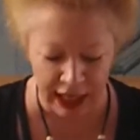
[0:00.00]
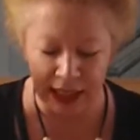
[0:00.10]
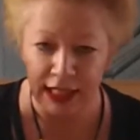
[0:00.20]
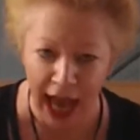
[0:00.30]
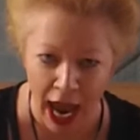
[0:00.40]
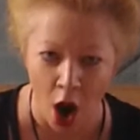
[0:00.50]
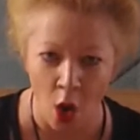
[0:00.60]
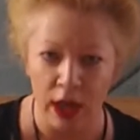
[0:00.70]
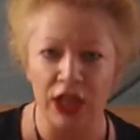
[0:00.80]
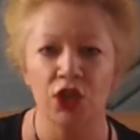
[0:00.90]

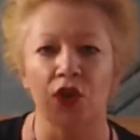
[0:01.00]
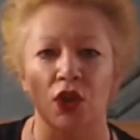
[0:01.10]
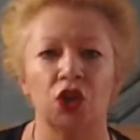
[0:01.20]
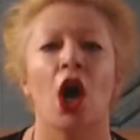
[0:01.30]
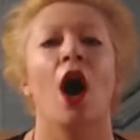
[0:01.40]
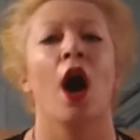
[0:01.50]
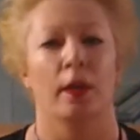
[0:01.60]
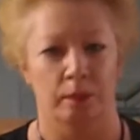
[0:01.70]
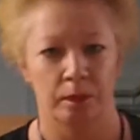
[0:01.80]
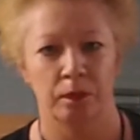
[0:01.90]
Now is the
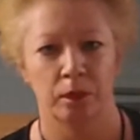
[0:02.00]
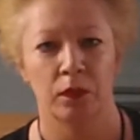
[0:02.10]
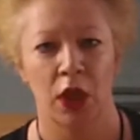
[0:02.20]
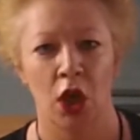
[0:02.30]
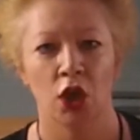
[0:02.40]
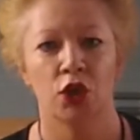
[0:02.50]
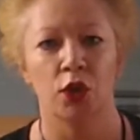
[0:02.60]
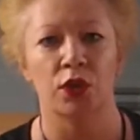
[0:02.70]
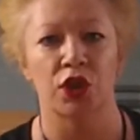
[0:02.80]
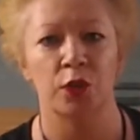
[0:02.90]
time to
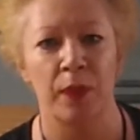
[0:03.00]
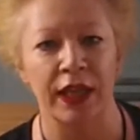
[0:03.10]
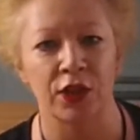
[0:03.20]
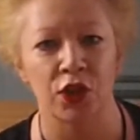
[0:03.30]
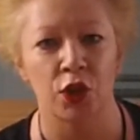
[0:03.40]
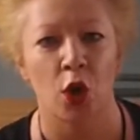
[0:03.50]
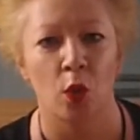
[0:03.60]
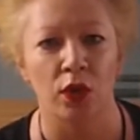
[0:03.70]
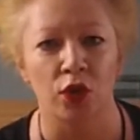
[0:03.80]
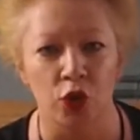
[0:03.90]
dispense
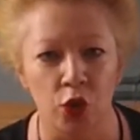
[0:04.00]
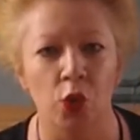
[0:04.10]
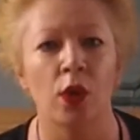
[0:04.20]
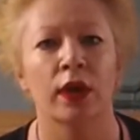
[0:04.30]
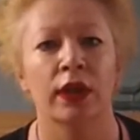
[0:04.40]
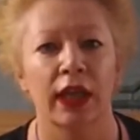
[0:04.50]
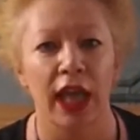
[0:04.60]
with dour